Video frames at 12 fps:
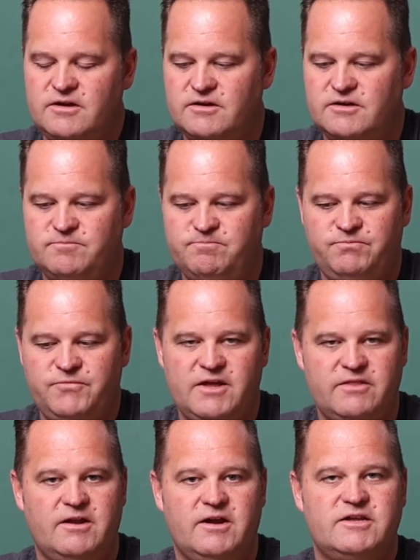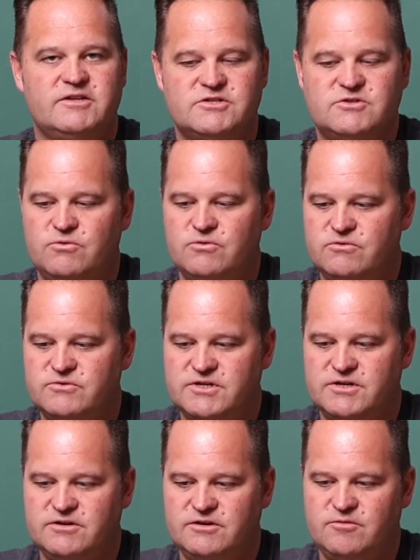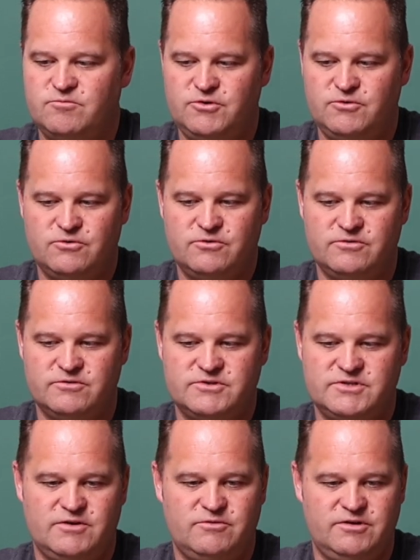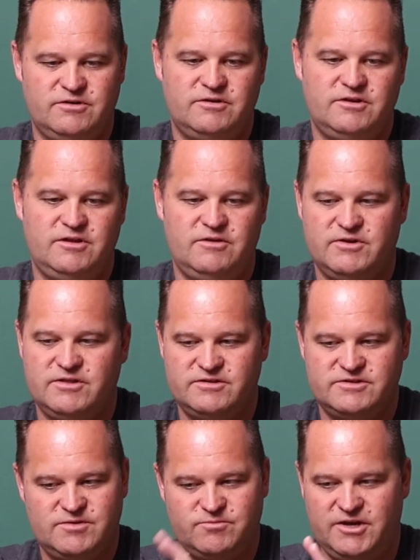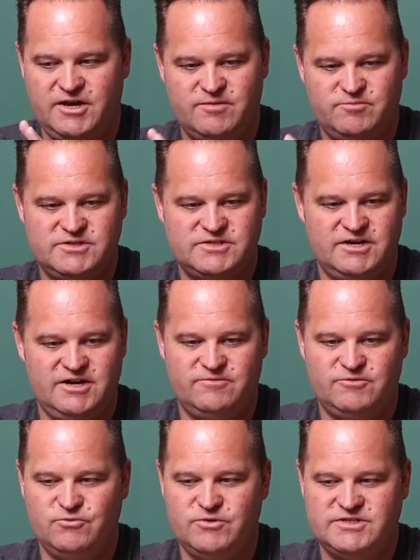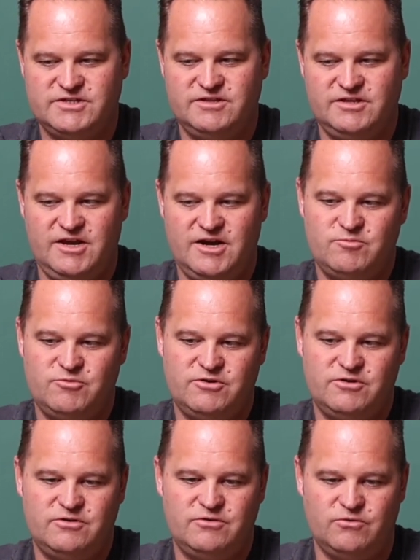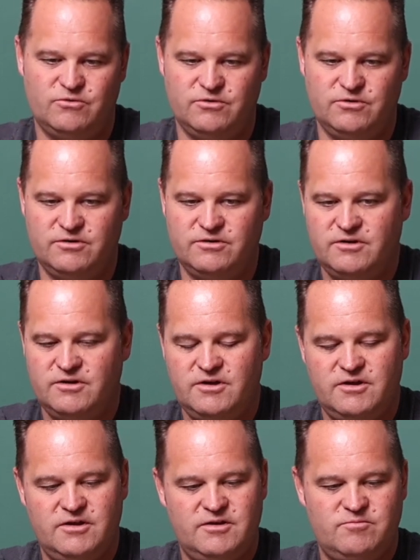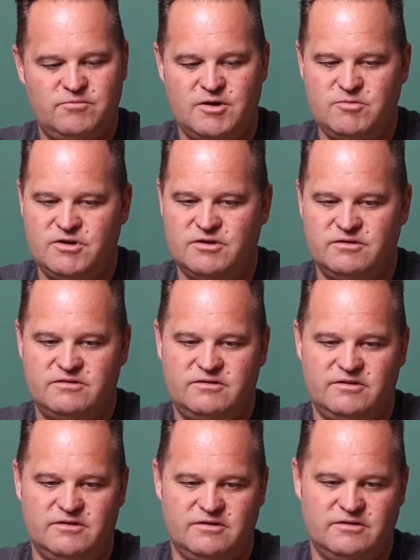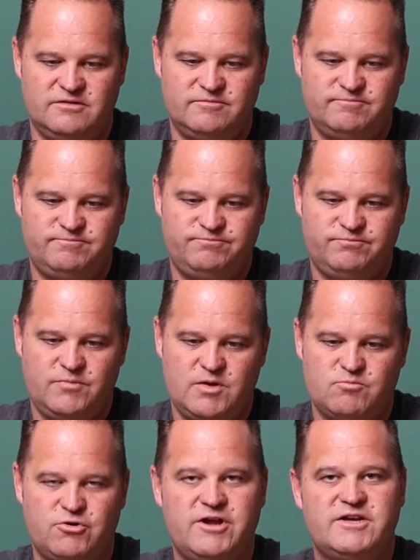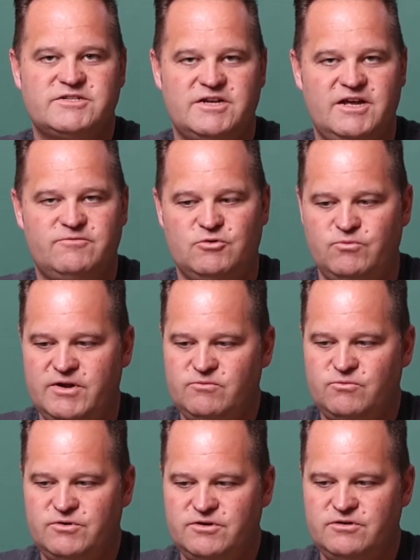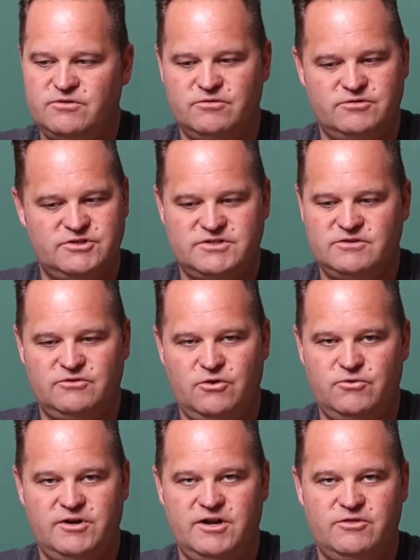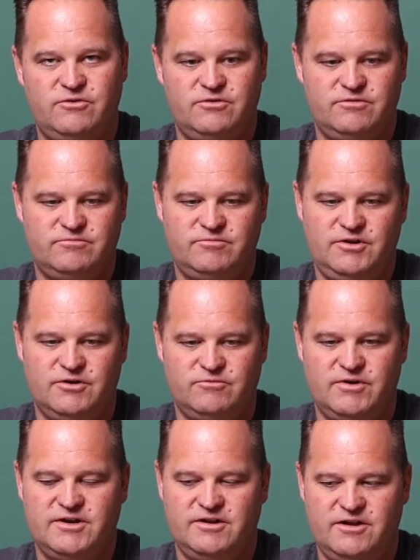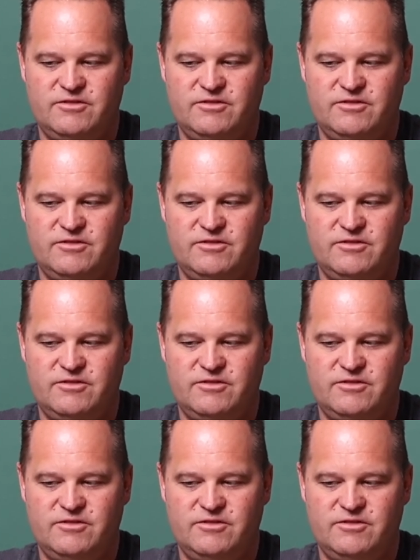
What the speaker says: And then I can store those on a computer, and so that way, in the event that something happens that I have to reset the camera, or maybe it breaks and I have to rent one, or just loan another, you know, rent